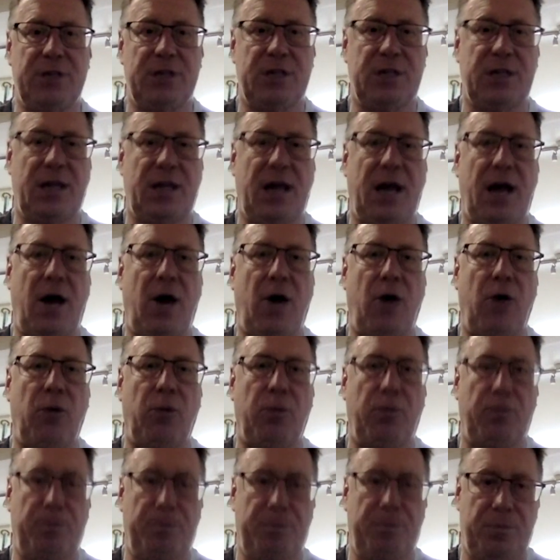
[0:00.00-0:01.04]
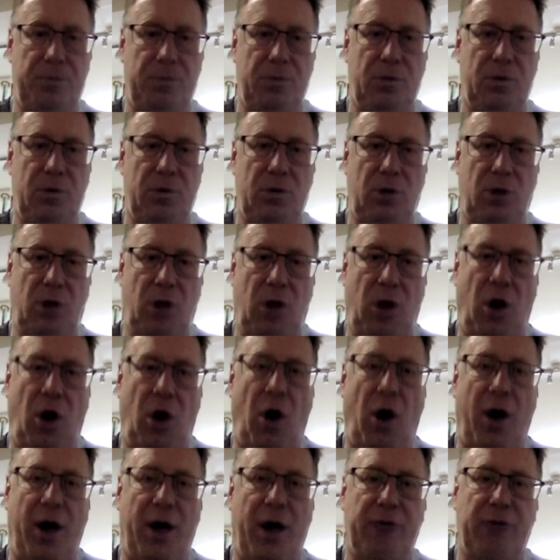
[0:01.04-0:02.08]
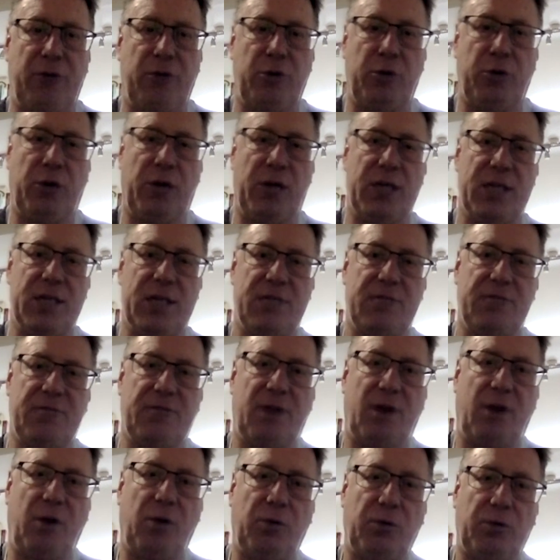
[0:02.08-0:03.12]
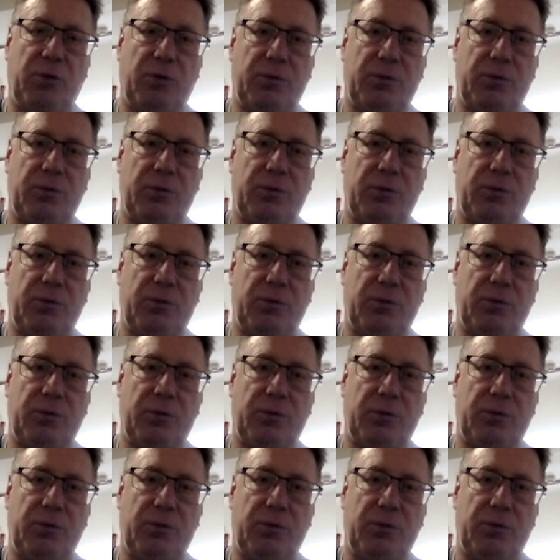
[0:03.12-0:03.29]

in that whole line of who gets involved.